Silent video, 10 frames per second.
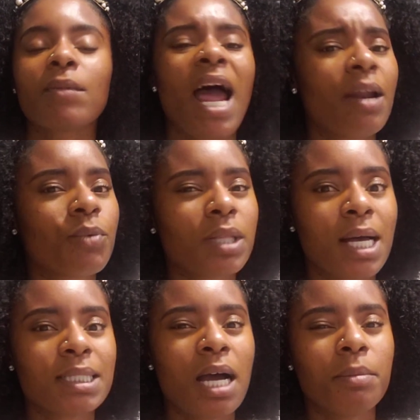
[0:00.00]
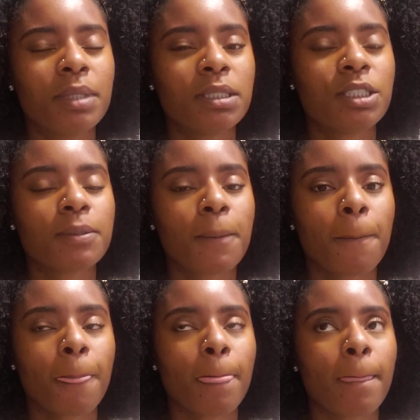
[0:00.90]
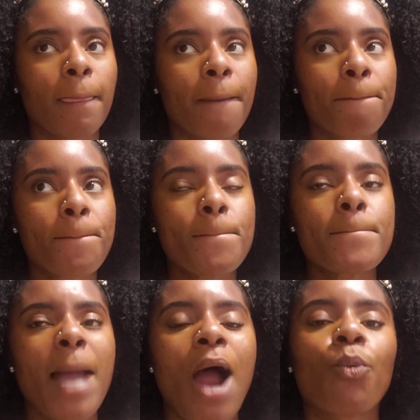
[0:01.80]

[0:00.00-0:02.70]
I didn't realize how much I